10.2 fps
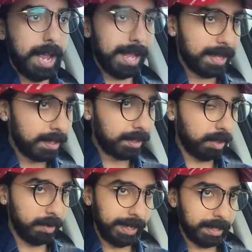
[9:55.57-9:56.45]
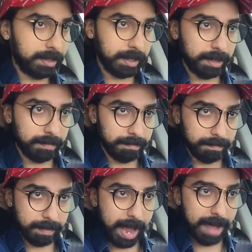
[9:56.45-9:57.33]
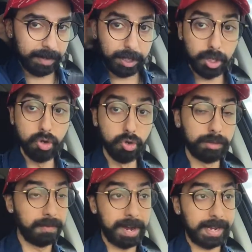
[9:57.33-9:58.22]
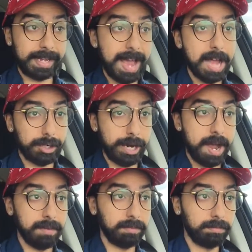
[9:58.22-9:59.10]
And then Sony gets to have a huge fucking cash out.